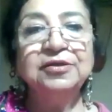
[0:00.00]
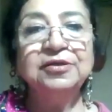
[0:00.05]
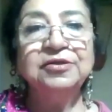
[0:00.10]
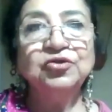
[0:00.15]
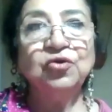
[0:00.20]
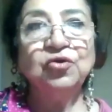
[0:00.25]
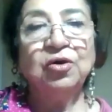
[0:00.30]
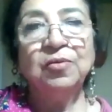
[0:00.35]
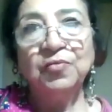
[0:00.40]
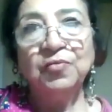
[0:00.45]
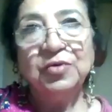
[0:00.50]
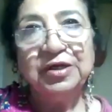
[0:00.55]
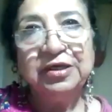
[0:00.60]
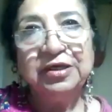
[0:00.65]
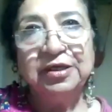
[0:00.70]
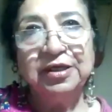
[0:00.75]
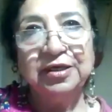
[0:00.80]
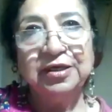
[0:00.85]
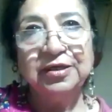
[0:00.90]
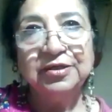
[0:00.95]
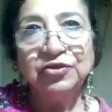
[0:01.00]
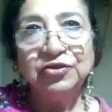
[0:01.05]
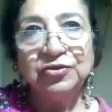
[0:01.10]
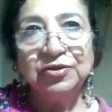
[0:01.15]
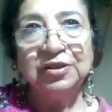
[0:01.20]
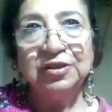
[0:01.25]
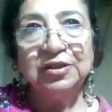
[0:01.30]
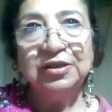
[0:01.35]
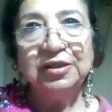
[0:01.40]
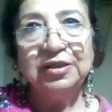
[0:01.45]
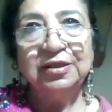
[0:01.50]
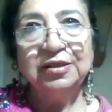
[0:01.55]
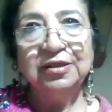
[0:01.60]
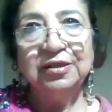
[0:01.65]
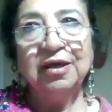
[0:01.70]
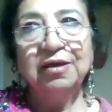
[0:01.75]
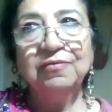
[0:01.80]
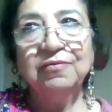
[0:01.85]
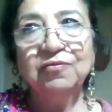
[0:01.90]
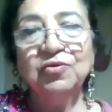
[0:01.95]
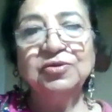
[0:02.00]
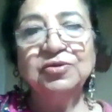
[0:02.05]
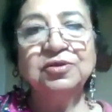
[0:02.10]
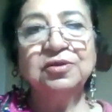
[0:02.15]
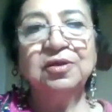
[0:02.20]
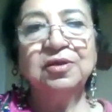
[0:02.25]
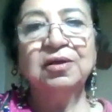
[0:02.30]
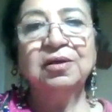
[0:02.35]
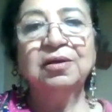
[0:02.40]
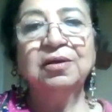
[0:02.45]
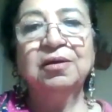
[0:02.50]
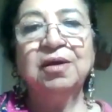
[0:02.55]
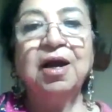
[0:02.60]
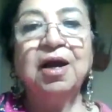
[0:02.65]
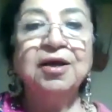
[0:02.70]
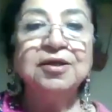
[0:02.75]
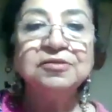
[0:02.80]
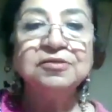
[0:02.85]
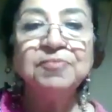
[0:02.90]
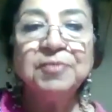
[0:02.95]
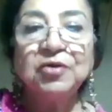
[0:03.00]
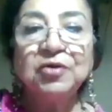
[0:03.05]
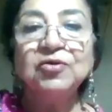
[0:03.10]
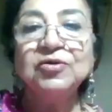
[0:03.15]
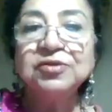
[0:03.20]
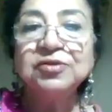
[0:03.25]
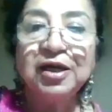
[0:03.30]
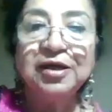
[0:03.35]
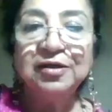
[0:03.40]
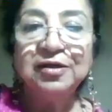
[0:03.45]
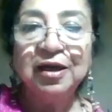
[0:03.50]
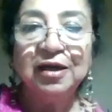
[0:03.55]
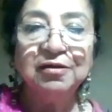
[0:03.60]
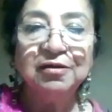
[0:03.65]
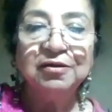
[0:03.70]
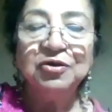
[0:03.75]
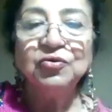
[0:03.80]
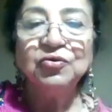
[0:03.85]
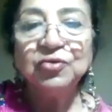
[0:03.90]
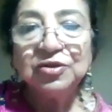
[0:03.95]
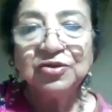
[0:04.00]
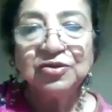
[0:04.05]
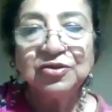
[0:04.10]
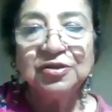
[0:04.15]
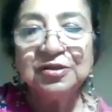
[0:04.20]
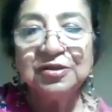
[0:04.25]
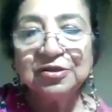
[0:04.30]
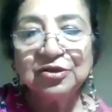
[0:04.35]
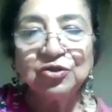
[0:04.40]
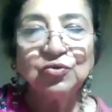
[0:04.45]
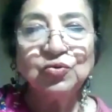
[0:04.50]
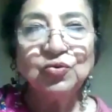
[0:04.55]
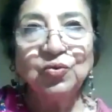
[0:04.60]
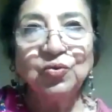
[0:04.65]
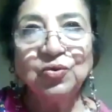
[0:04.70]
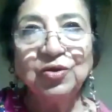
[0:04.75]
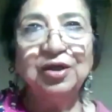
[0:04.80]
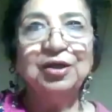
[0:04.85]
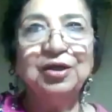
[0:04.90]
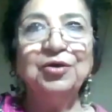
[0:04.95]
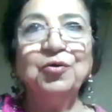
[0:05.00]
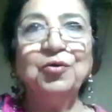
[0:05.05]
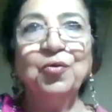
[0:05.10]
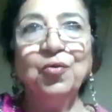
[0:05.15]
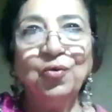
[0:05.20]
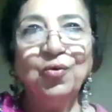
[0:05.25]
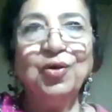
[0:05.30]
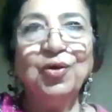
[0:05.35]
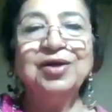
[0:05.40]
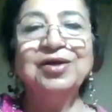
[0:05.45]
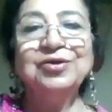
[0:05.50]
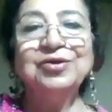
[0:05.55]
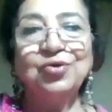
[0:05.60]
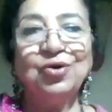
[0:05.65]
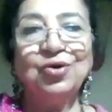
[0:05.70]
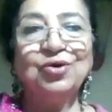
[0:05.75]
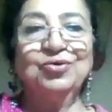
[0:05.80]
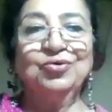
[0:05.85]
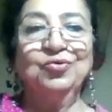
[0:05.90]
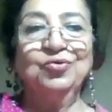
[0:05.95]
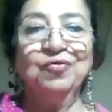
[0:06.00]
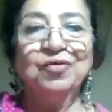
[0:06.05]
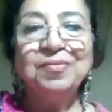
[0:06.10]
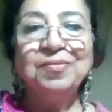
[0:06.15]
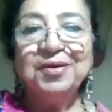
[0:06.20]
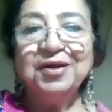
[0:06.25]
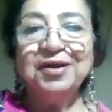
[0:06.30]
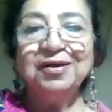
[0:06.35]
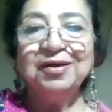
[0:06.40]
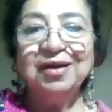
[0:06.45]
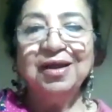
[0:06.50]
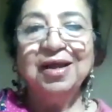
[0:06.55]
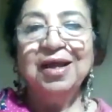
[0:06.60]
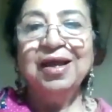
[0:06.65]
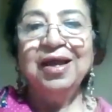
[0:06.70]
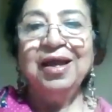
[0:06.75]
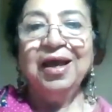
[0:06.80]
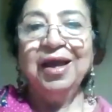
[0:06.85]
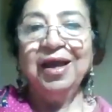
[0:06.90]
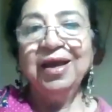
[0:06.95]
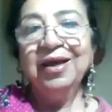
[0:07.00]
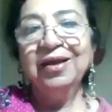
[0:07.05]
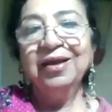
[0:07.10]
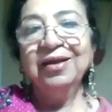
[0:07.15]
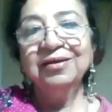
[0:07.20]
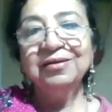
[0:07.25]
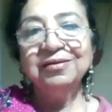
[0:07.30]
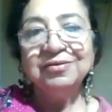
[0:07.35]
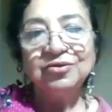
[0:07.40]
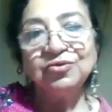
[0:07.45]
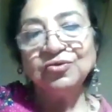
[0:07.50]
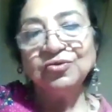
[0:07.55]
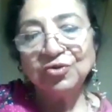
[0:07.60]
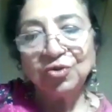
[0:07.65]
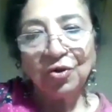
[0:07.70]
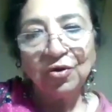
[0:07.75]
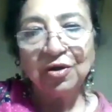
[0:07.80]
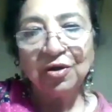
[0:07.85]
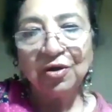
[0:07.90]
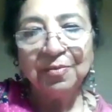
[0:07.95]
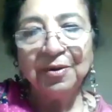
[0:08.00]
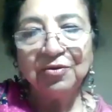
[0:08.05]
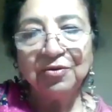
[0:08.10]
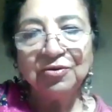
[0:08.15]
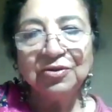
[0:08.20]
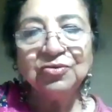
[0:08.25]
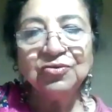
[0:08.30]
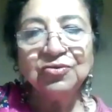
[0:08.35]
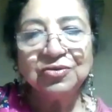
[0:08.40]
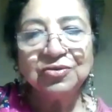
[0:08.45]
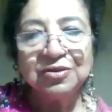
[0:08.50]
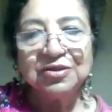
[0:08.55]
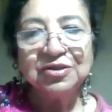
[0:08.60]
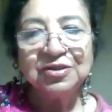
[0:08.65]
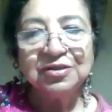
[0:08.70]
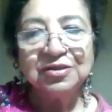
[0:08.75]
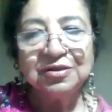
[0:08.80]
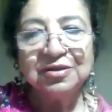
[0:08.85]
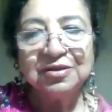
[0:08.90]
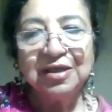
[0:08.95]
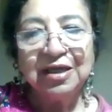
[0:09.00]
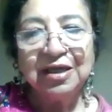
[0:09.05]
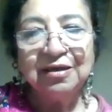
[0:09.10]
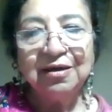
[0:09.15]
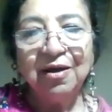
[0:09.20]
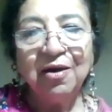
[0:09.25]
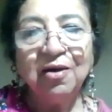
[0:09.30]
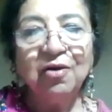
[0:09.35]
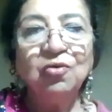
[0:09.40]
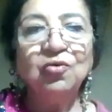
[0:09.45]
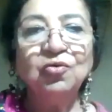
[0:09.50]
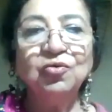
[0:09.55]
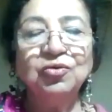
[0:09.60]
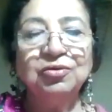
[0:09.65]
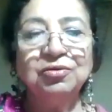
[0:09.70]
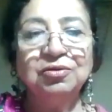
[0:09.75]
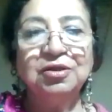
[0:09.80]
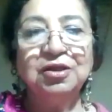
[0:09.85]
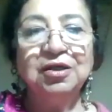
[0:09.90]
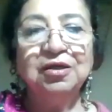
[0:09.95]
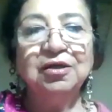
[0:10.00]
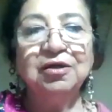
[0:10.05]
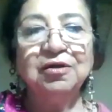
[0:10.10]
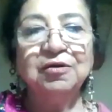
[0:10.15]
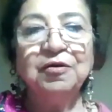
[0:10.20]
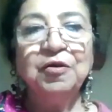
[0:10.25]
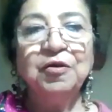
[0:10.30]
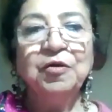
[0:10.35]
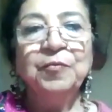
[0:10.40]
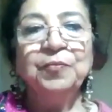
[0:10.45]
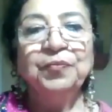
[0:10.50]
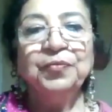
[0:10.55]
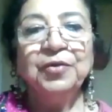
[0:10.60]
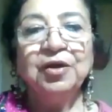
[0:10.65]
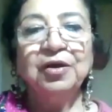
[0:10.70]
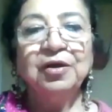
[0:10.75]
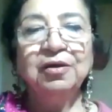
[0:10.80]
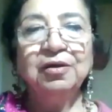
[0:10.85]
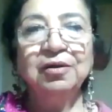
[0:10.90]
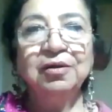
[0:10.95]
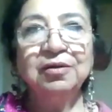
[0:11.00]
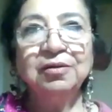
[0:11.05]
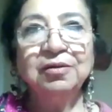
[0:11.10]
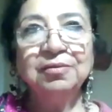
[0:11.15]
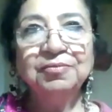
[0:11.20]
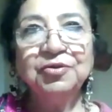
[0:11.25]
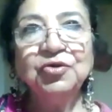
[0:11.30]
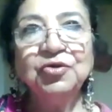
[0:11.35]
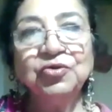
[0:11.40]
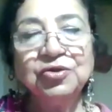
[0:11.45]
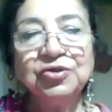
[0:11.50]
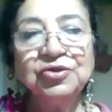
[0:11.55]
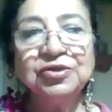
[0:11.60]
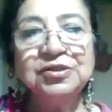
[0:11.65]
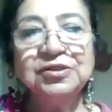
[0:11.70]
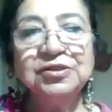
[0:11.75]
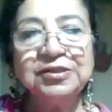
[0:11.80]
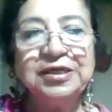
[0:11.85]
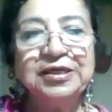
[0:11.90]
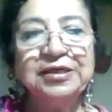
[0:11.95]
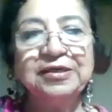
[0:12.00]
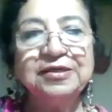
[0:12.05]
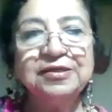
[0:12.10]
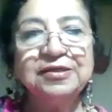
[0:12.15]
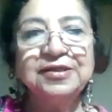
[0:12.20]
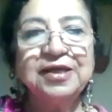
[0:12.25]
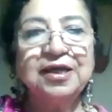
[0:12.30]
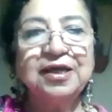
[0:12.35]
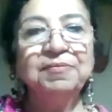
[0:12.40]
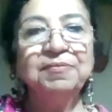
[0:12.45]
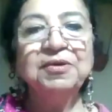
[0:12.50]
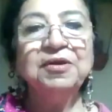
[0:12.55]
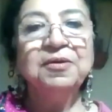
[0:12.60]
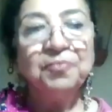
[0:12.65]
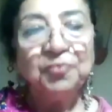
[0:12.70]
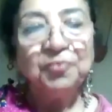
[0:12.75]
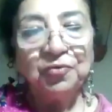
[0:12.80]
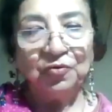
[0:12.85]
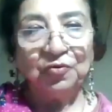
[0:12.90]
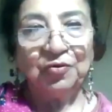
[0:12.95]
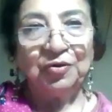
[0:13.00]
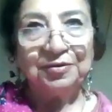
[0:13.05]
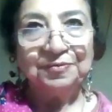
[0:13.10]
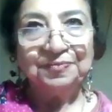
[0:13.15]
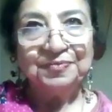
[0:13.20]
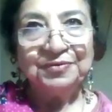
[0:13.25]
job initially, I was asked because I'd done nutrition to really go and talk to women and talk about nutrition and how their nutrition status can be improved.